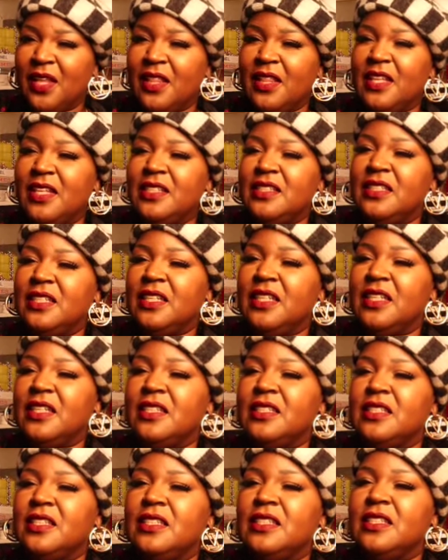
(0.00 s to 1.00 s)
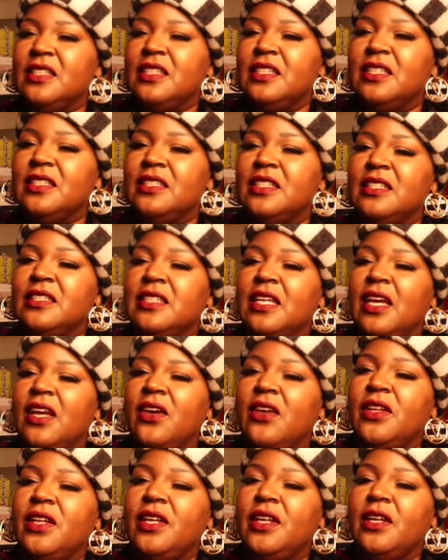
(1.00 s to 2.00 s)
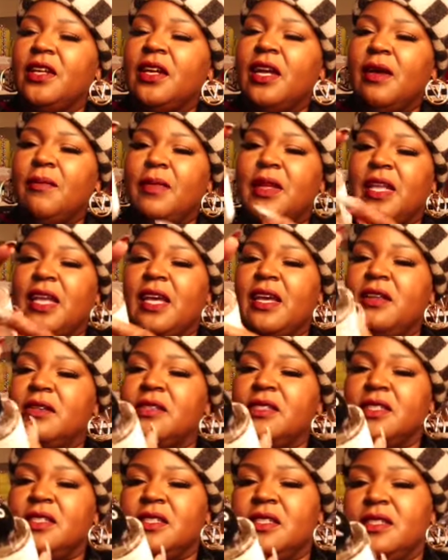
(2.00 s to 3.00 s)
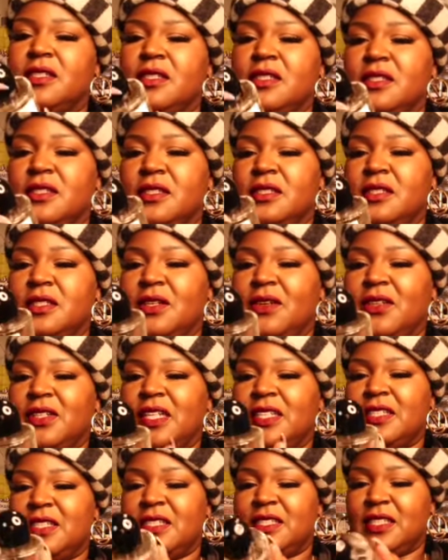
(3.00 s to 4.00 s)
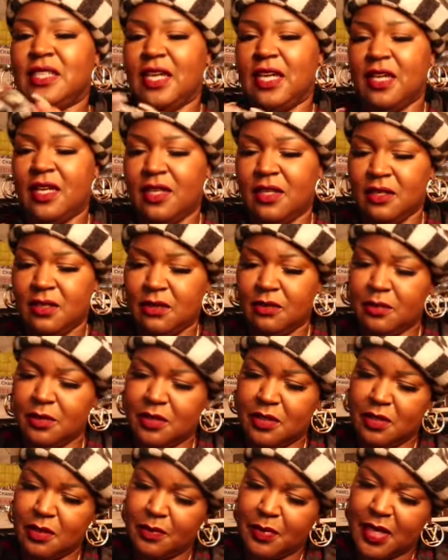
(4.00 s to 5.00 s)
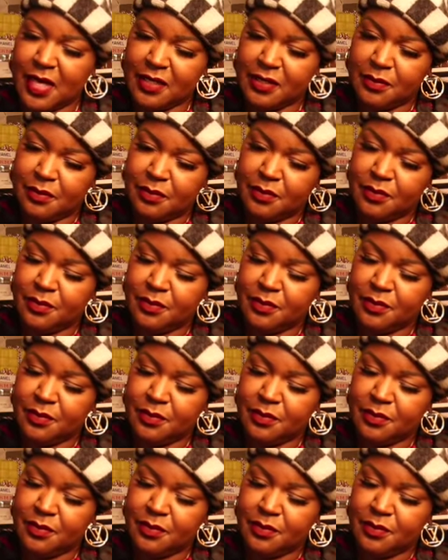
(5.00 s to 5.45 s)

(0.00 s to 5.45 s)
This is, let's see, does it say on here how many ounces? No, it doesn't say on the bottom.